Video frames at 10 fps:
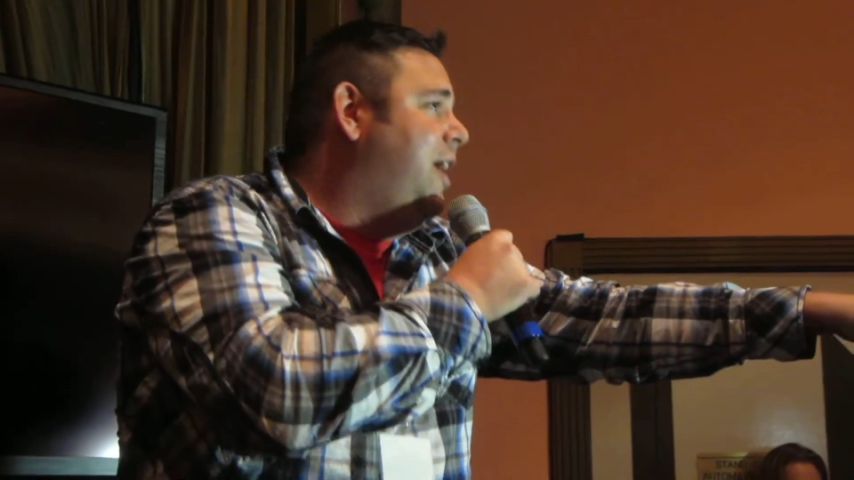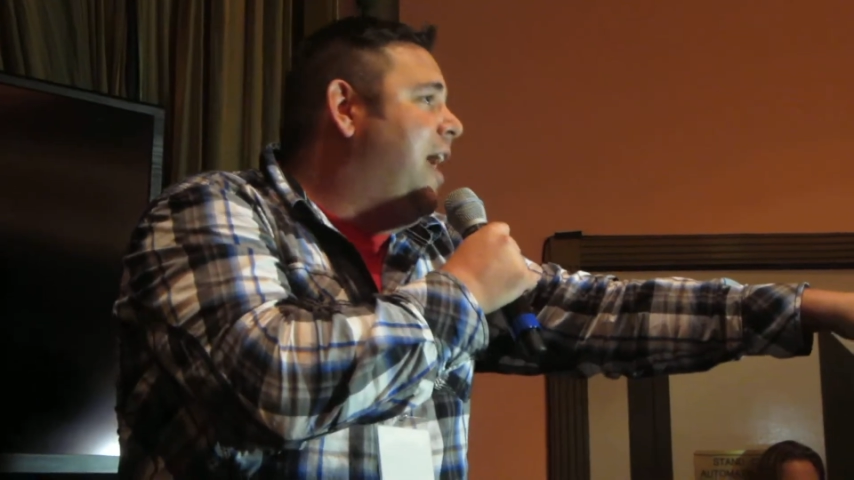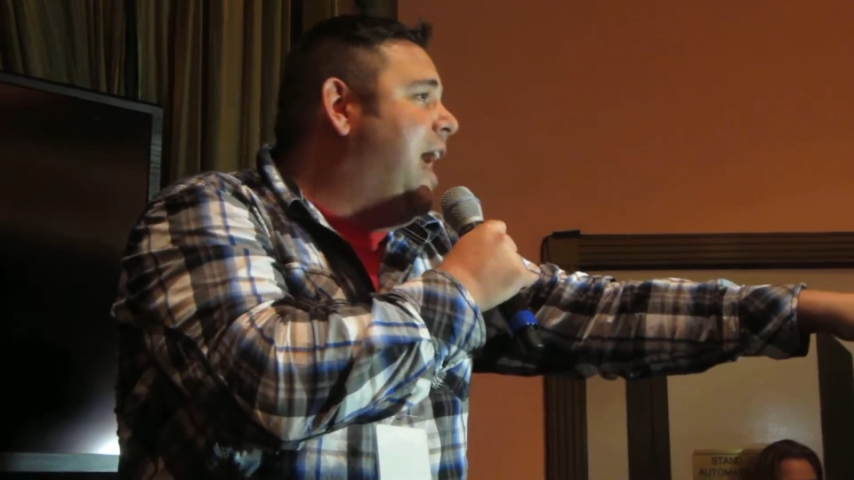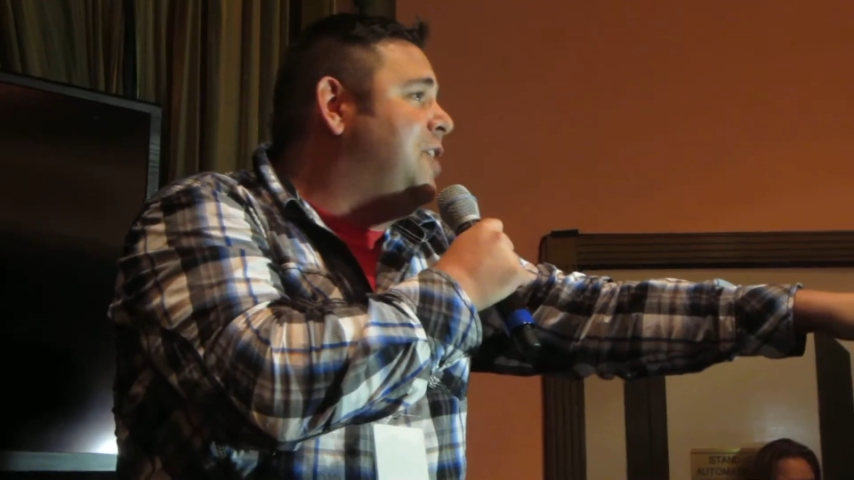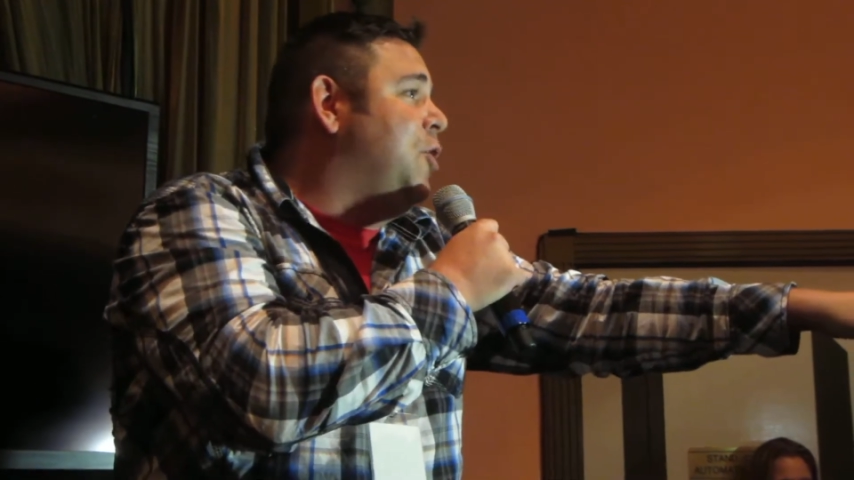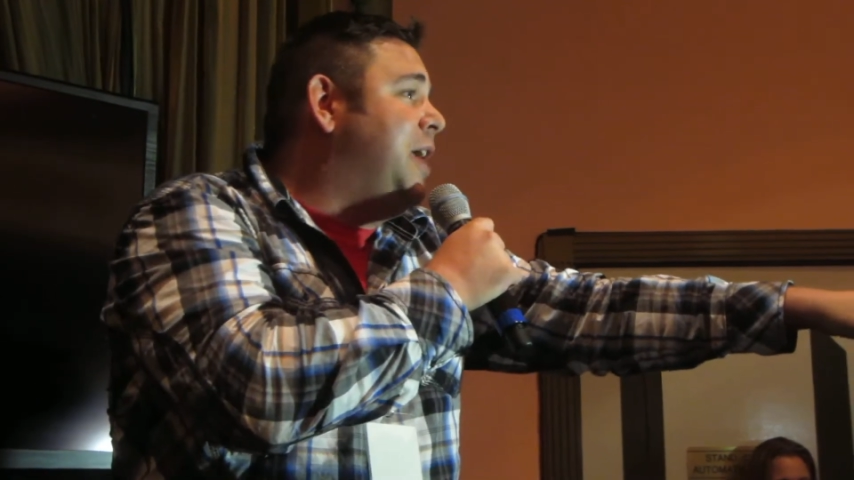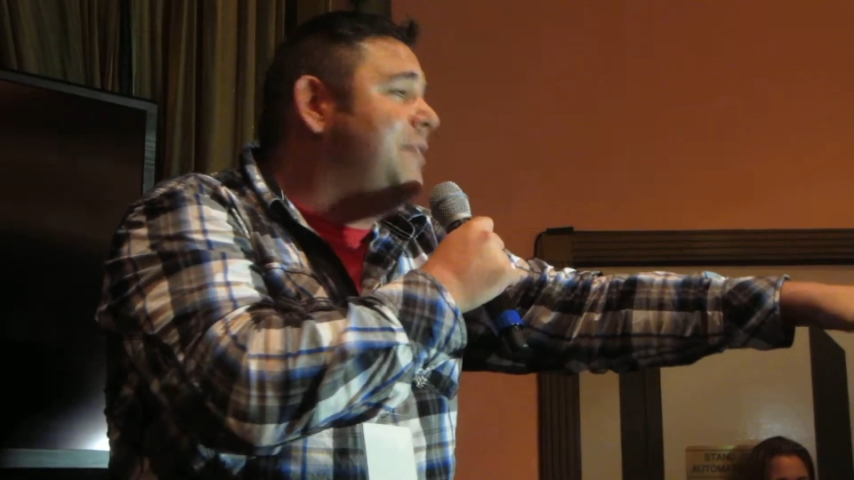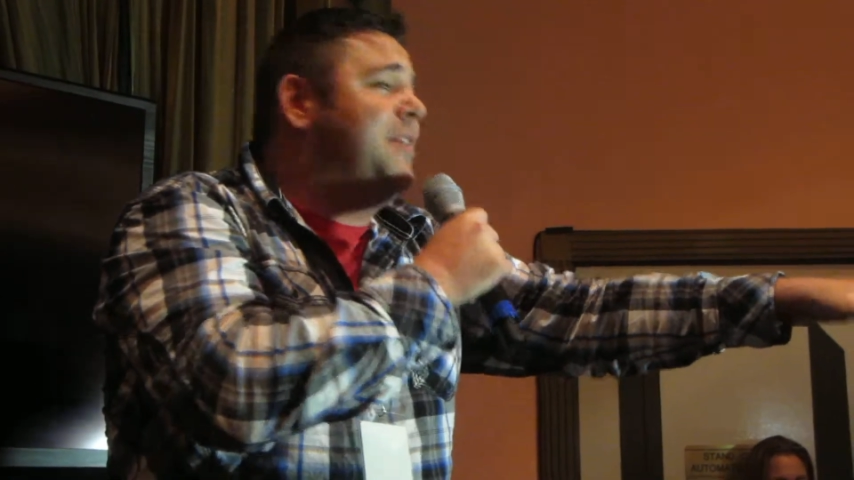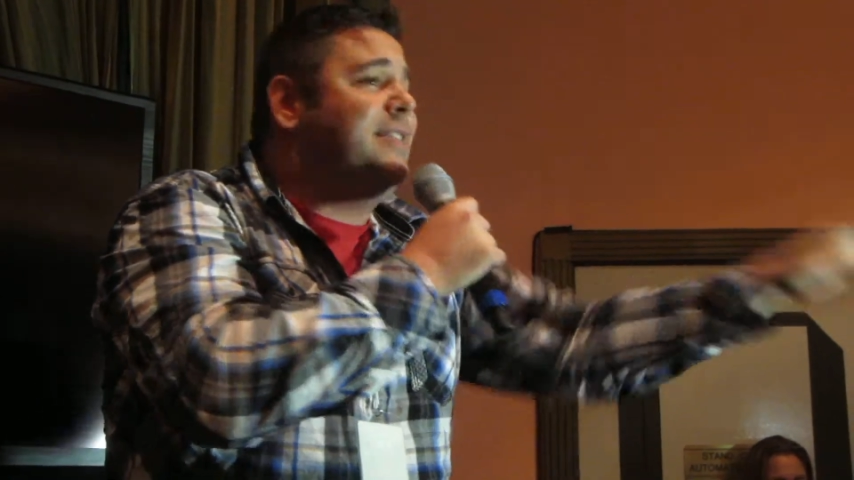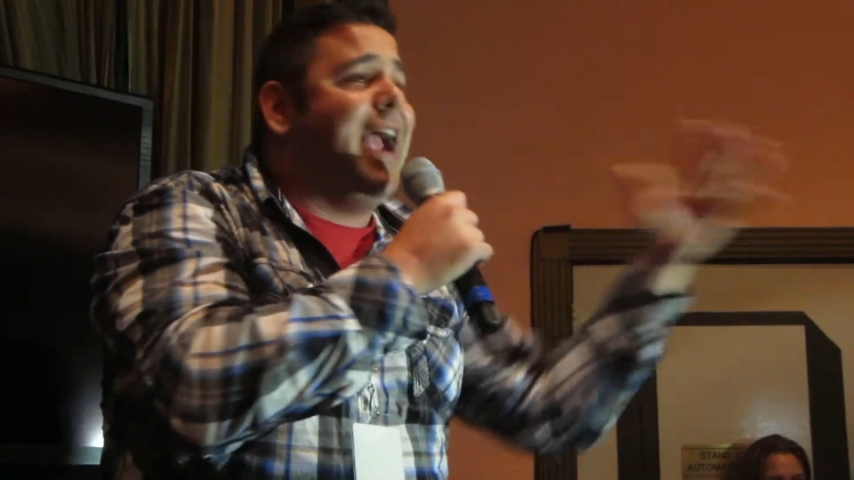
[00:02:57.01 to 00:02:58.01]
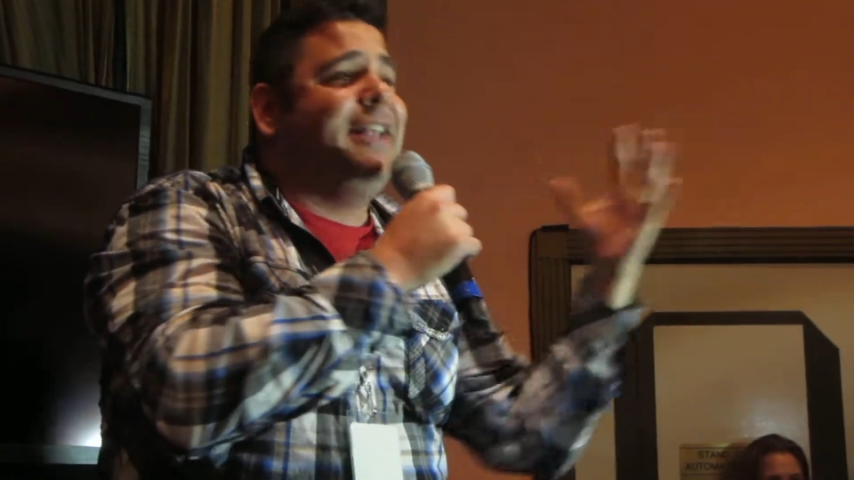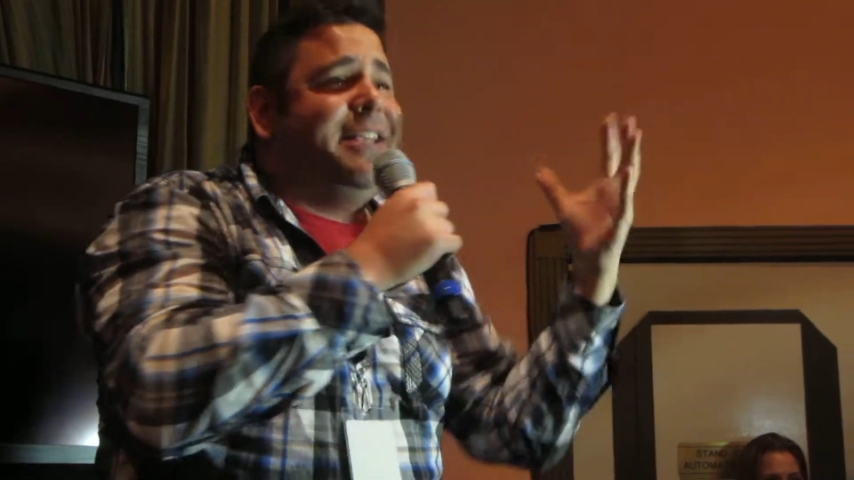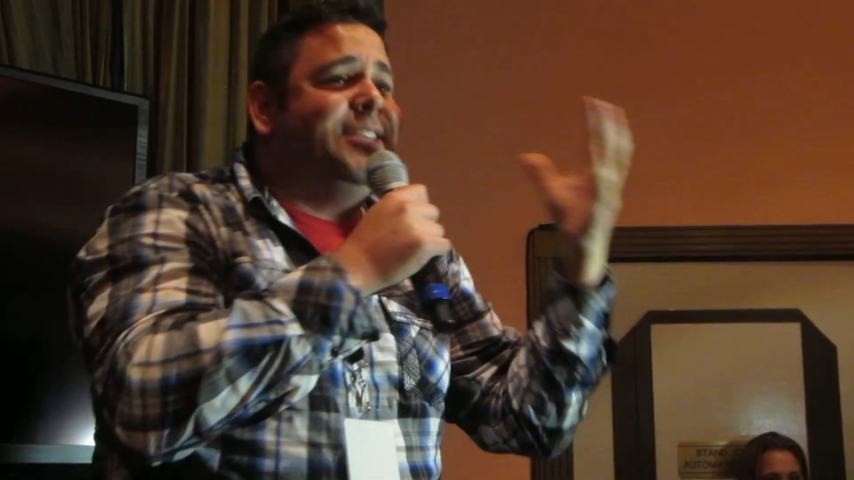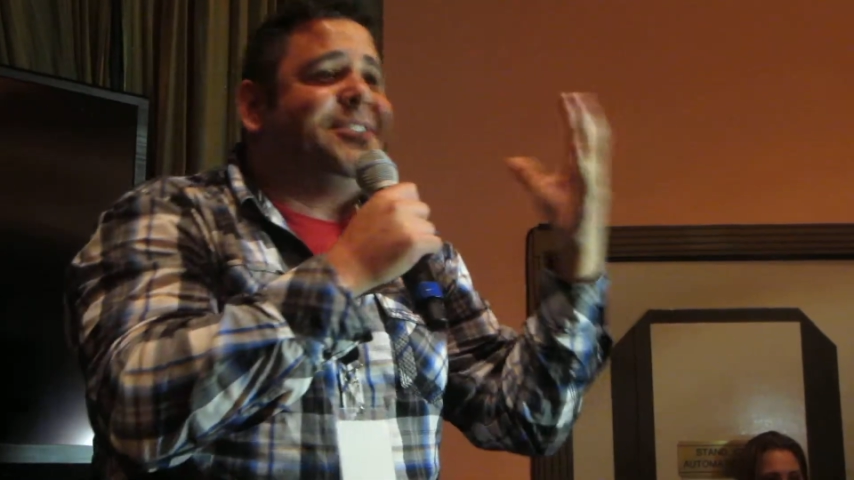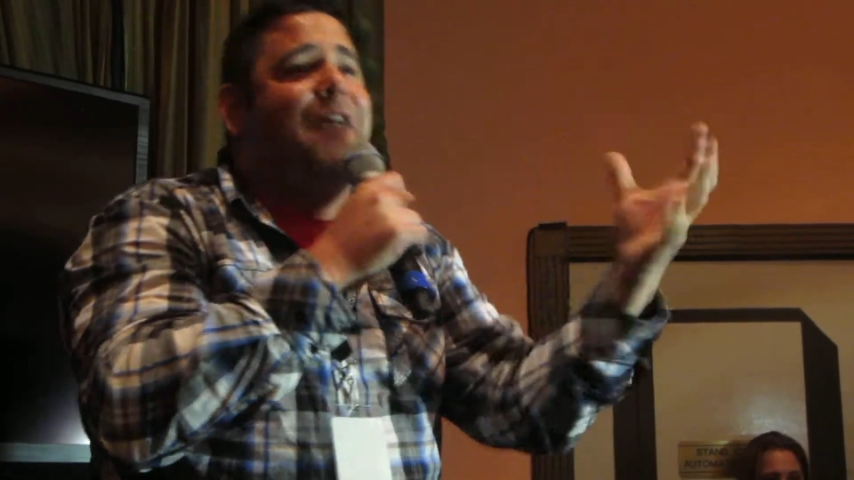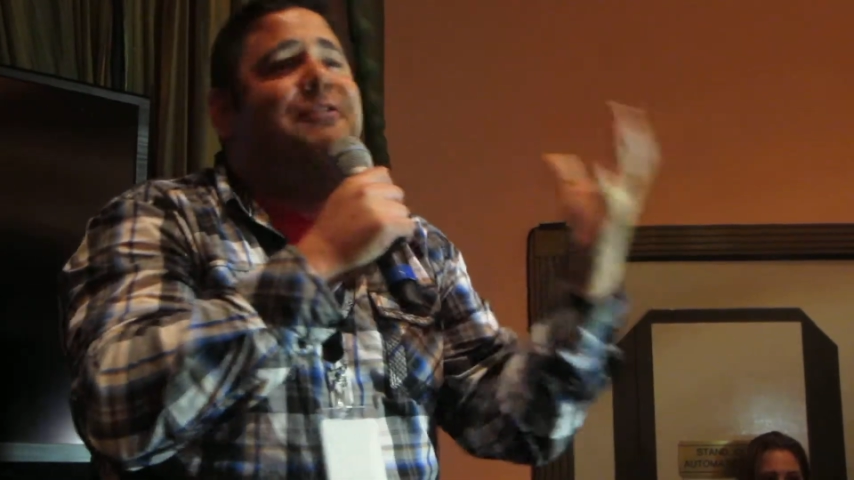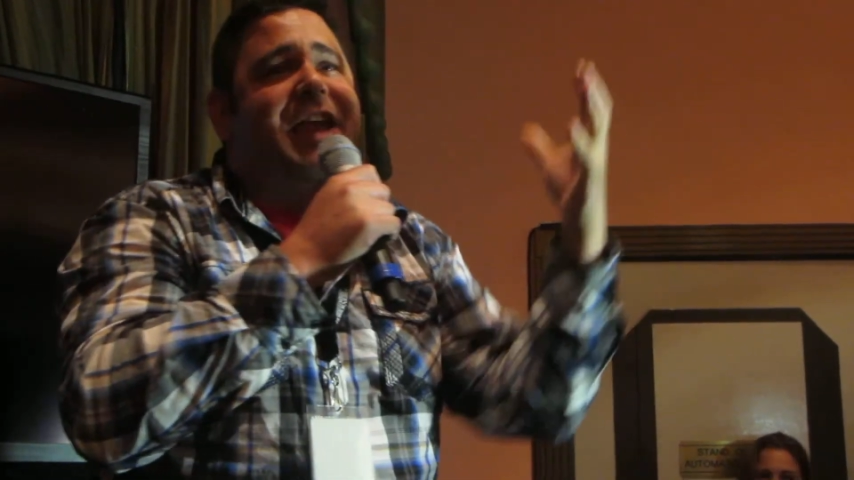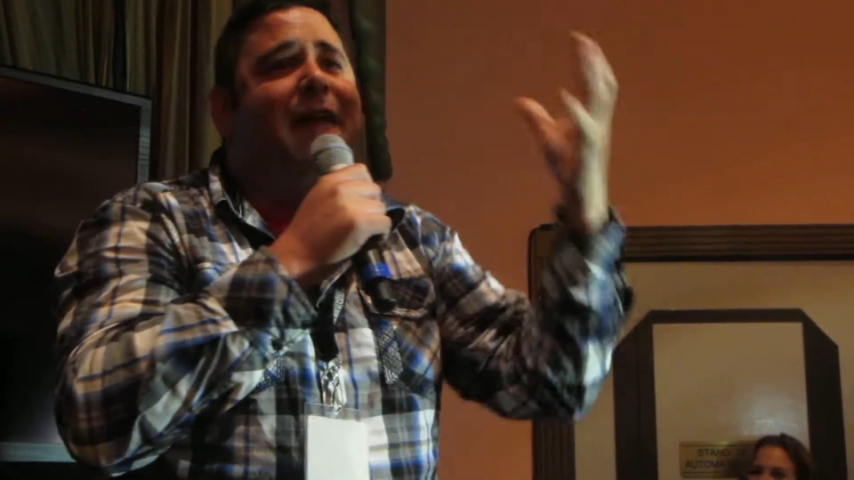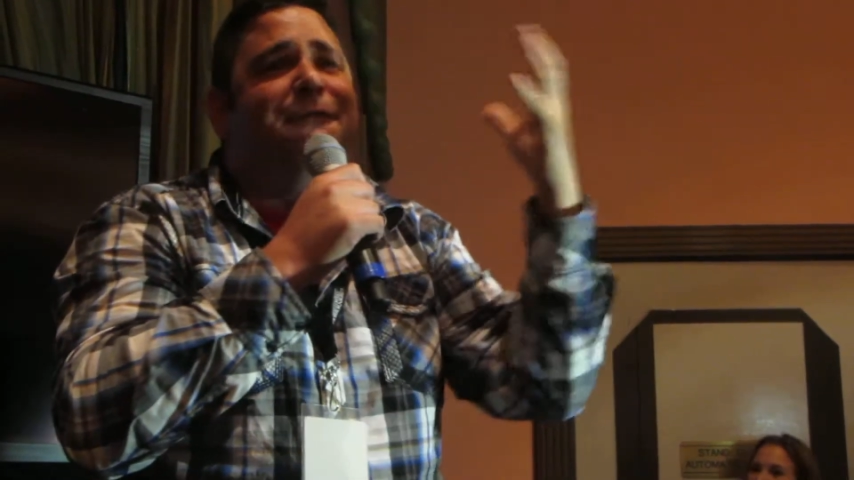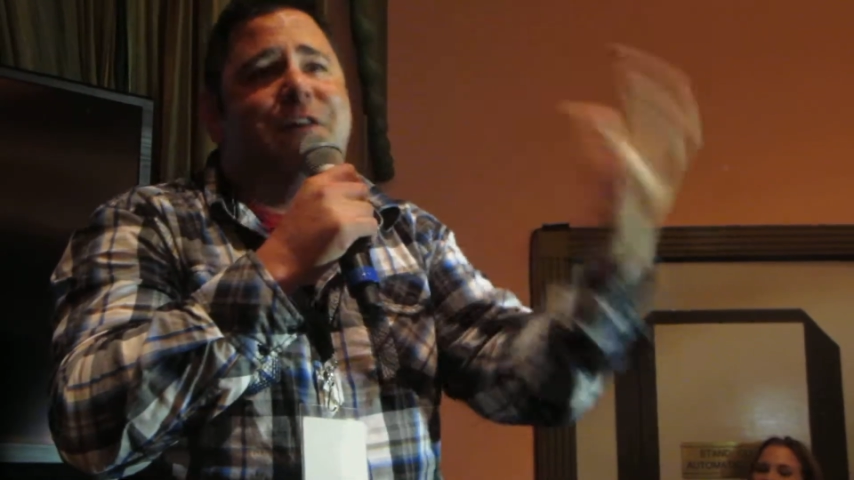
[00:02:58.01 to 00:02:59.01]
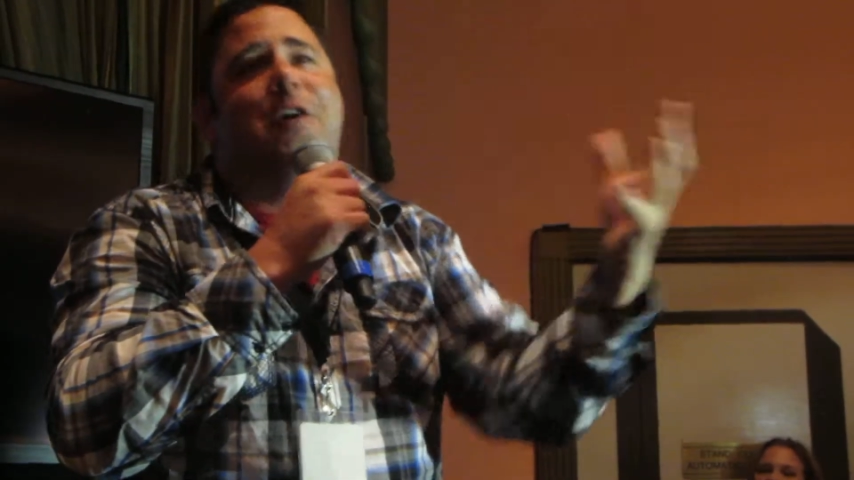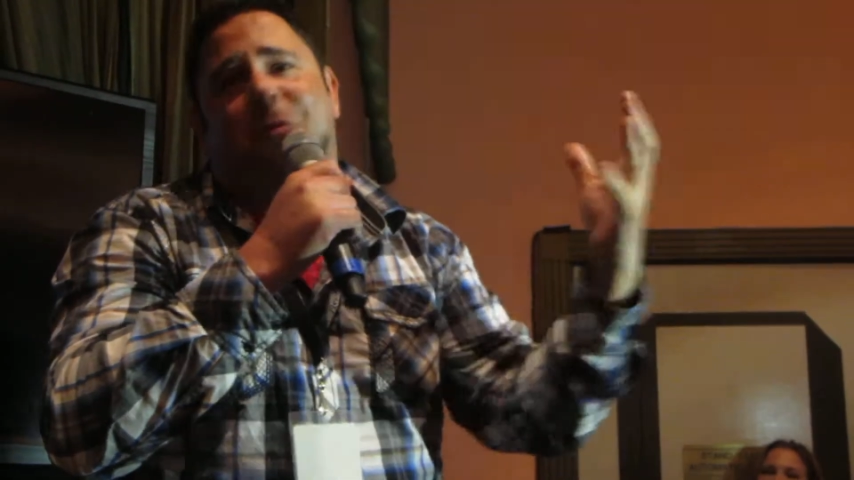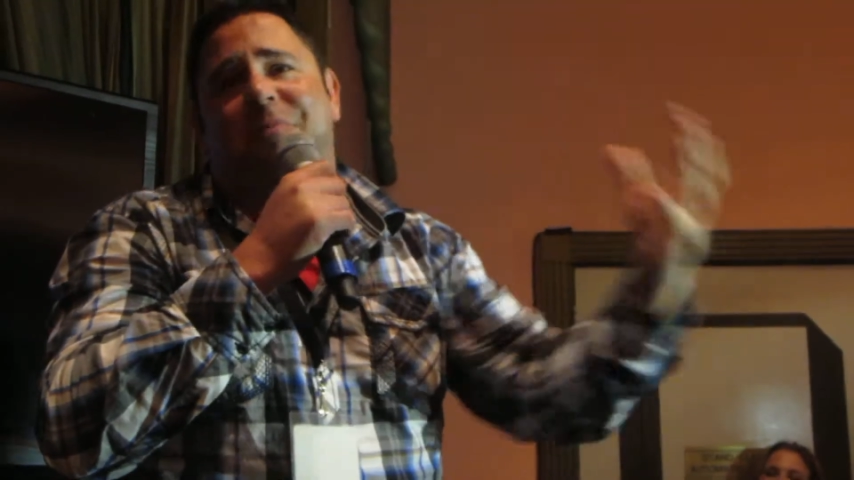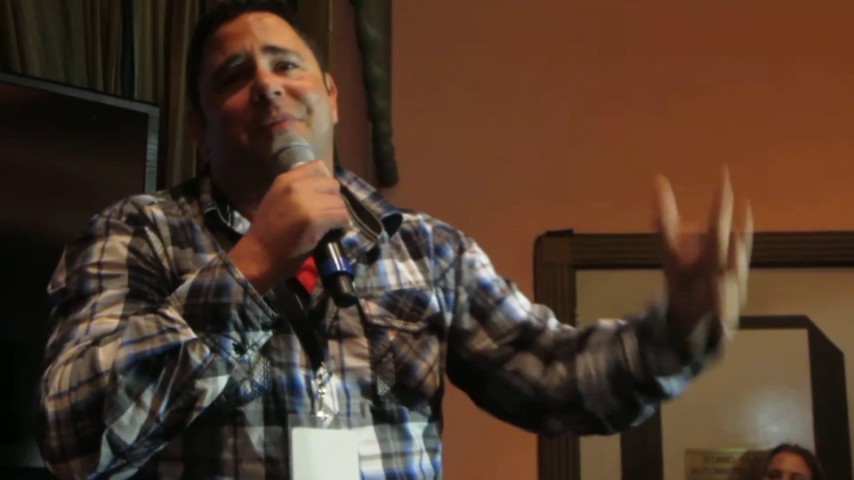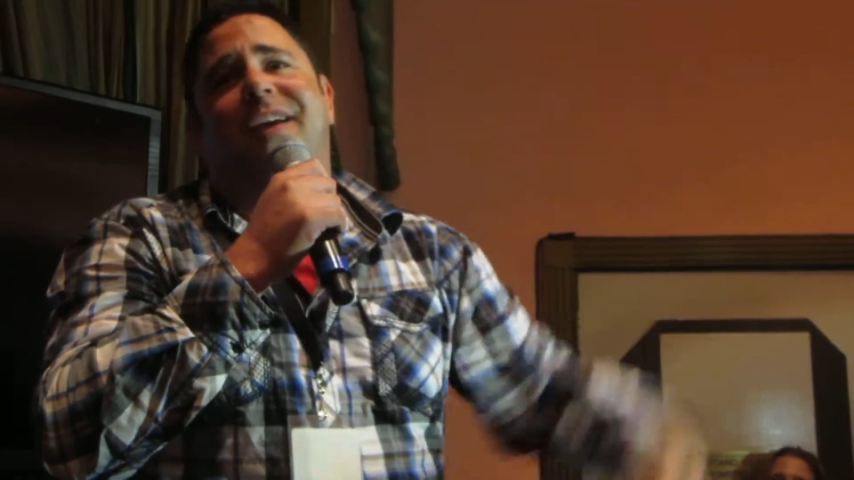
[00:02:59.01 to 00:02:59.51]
And you're in the 1978 film.